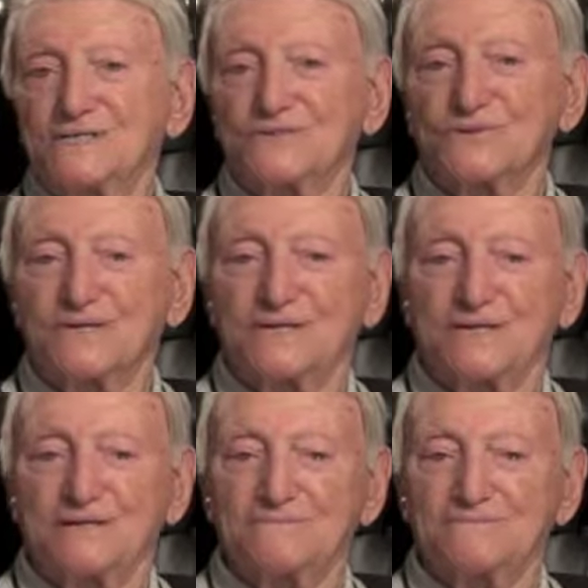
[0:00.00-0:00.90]
to
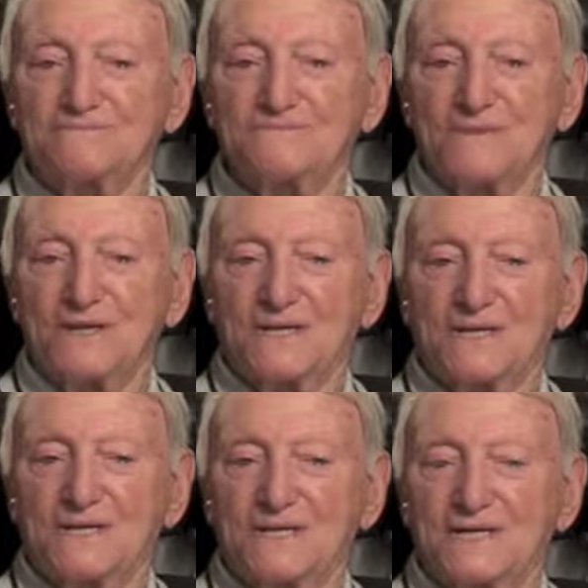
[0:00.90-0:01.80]
the
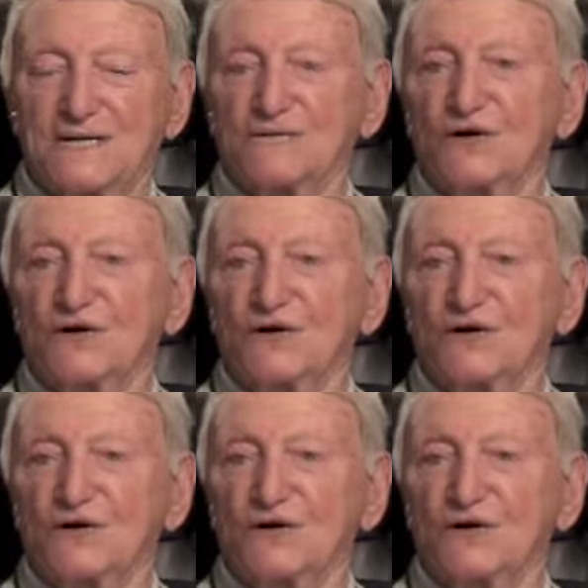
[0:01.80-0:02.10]
uh,